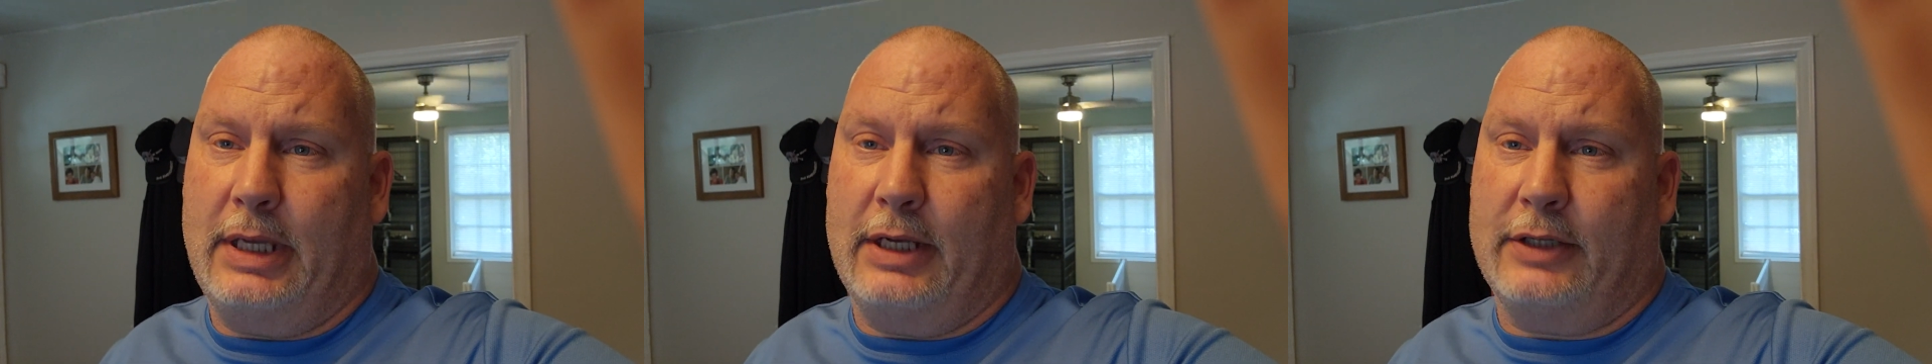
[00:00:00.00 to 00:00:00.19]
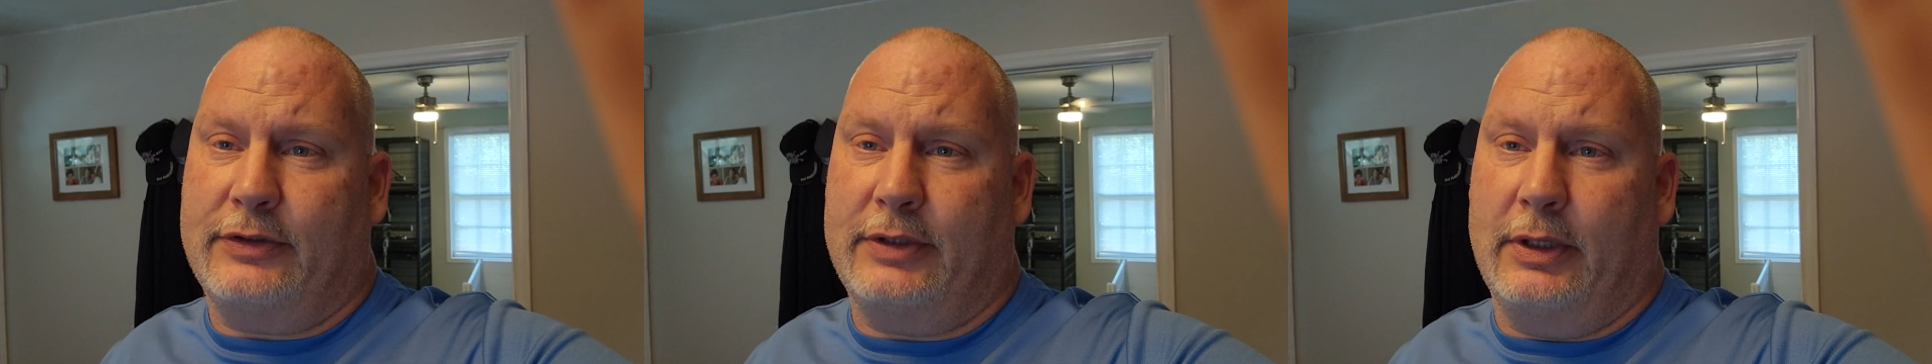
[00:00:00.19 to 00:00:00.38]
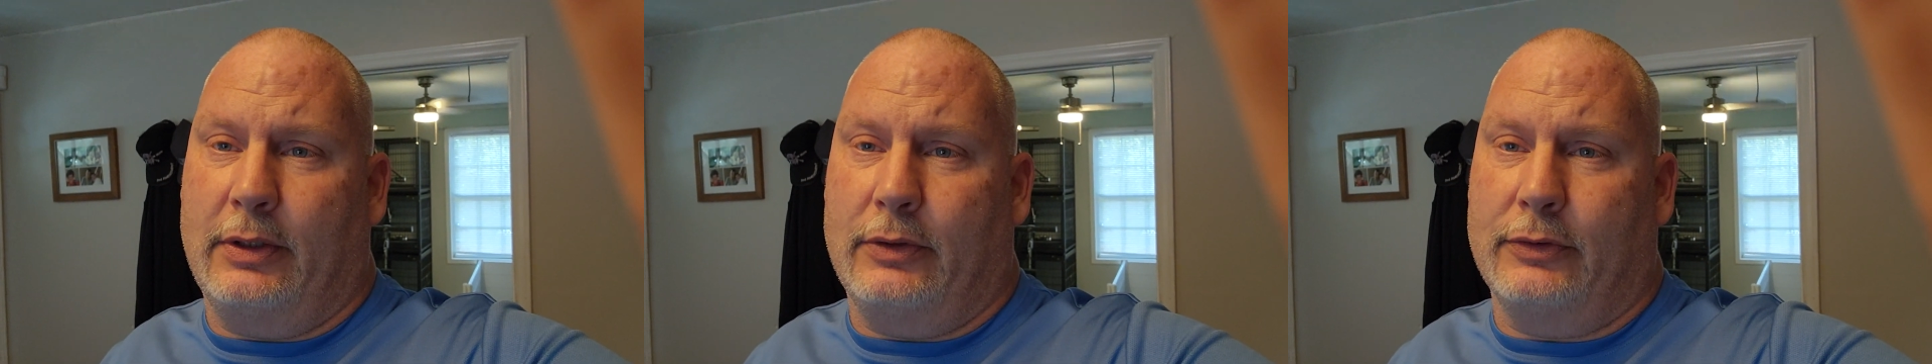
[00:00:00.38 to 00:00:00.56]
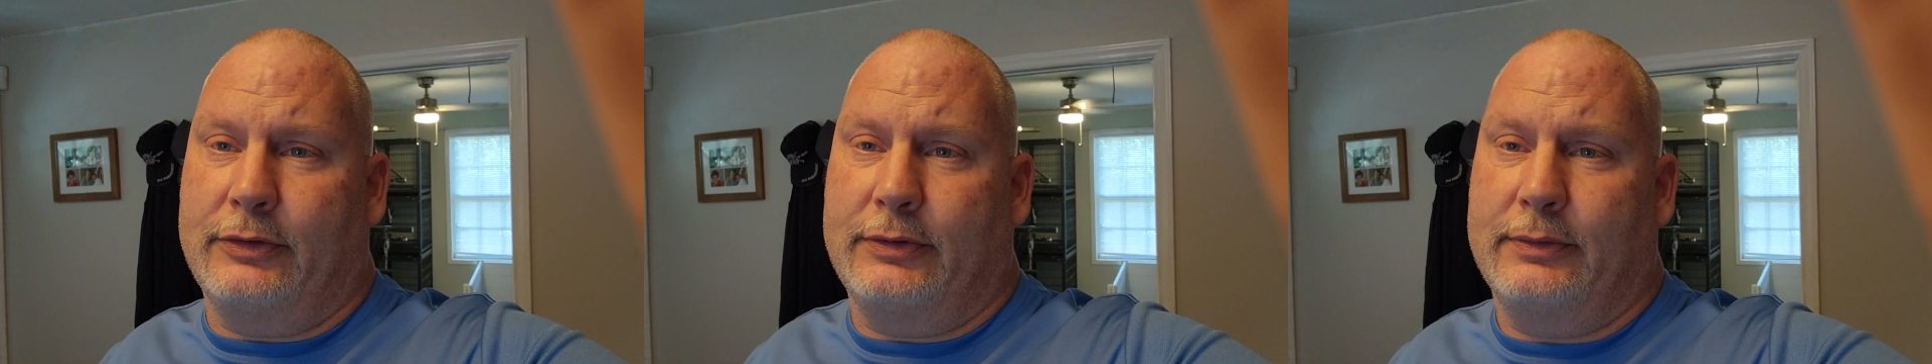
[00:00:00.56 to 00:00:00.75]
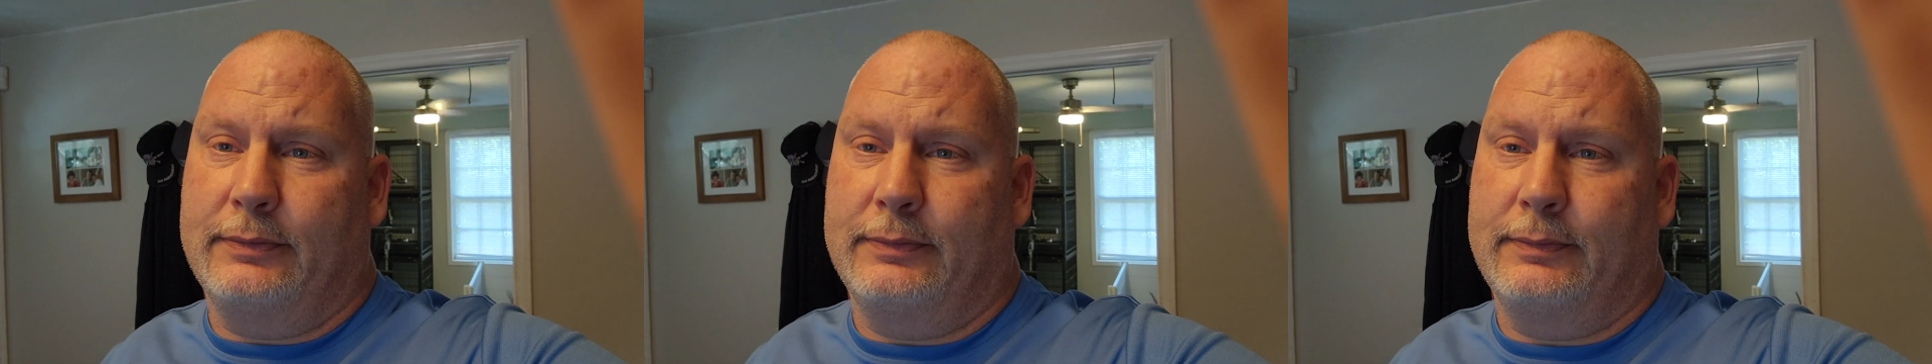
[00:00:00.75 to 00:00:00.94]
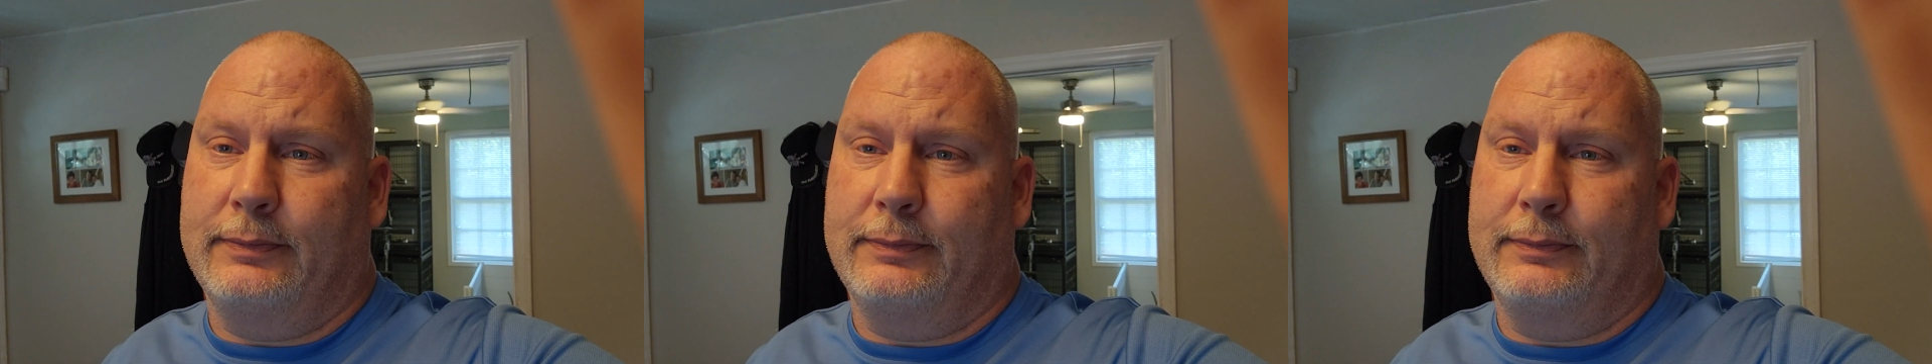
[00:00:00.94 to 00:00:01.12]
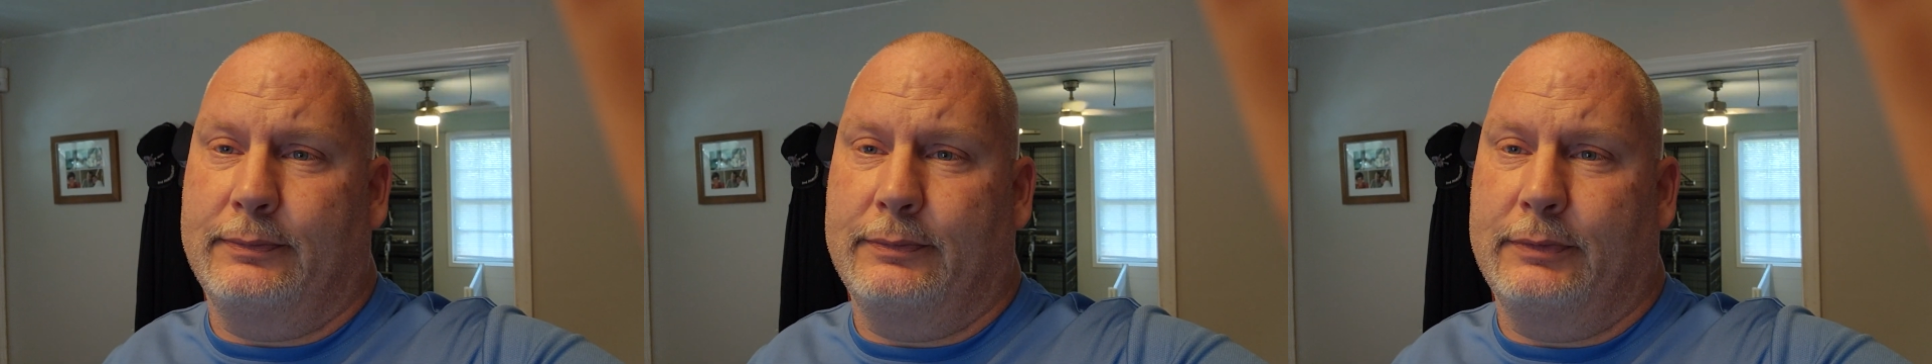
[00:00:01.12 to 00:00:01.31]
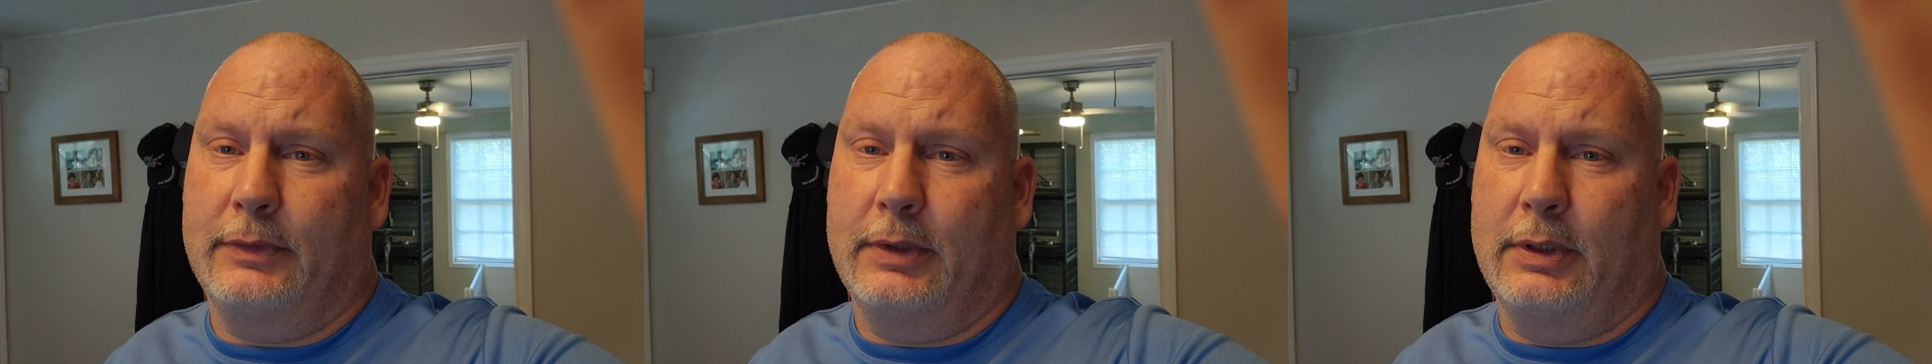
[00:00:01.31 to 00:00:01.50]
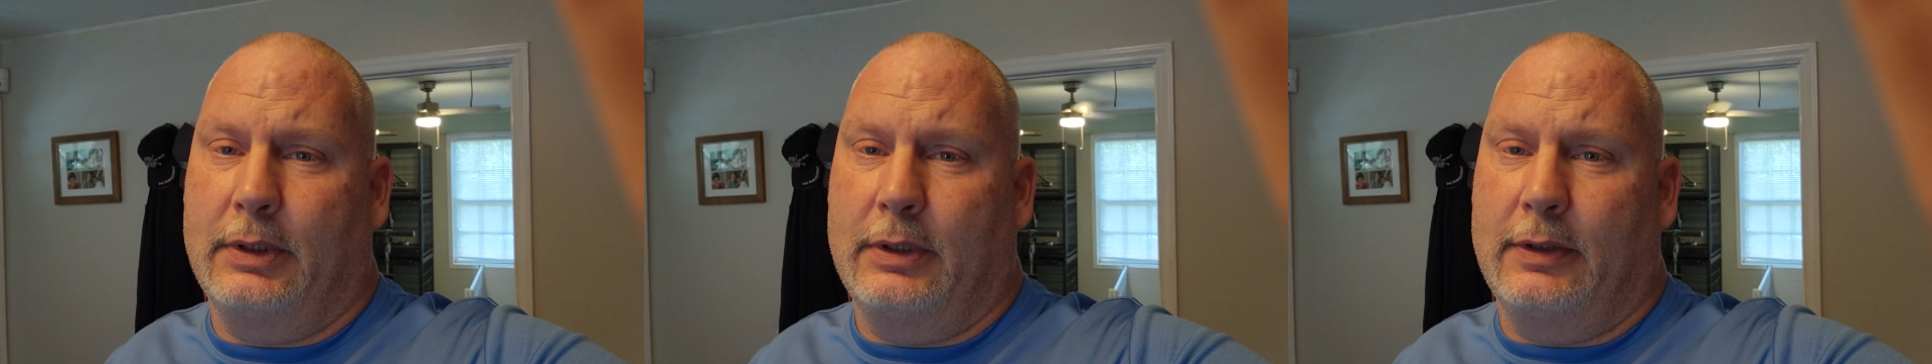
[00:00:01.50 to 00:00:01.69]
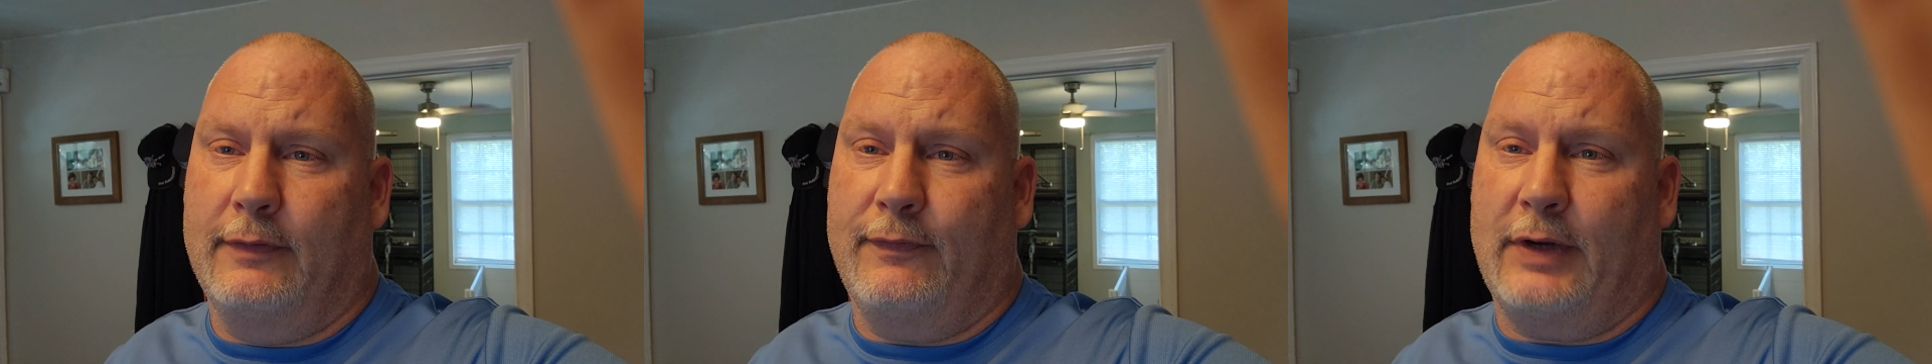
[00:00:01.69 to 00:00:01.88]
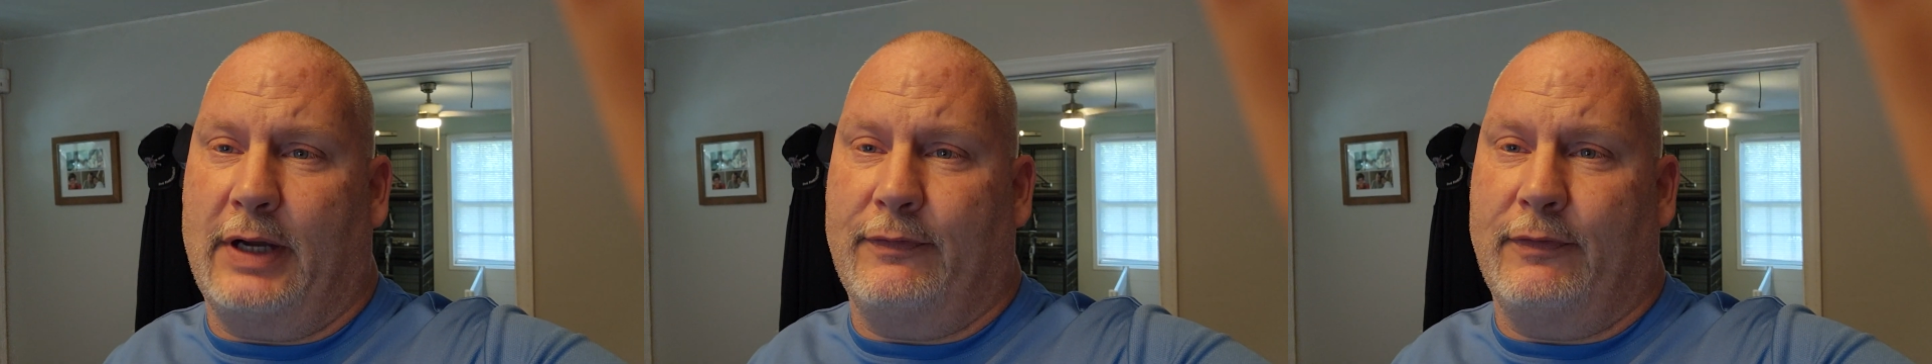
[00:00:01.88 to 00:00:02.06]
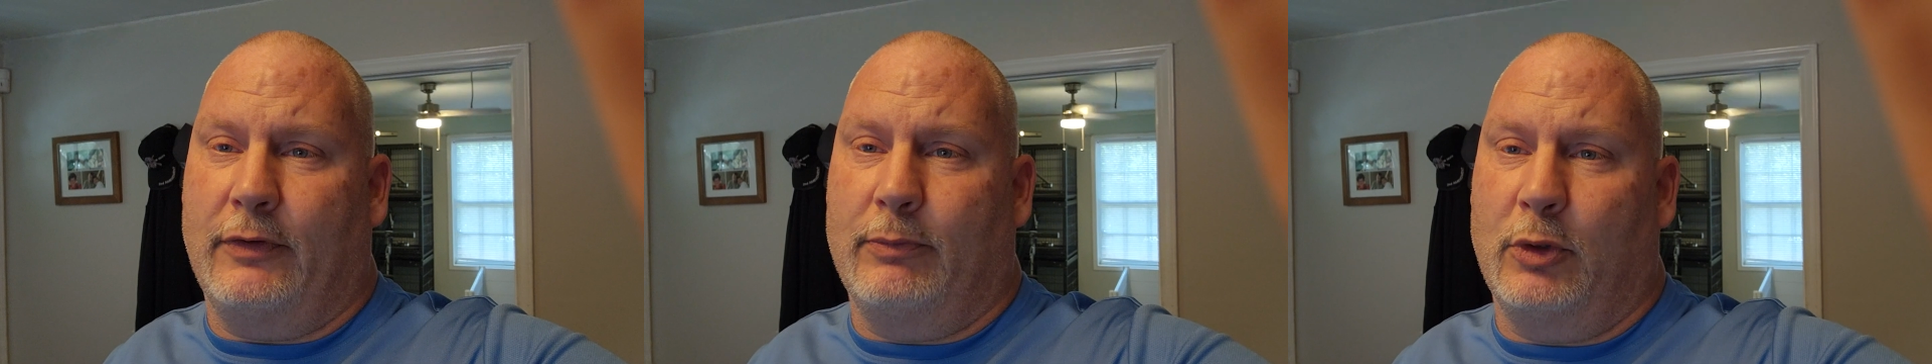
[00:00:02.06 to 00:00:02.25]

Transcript: XLs. Five of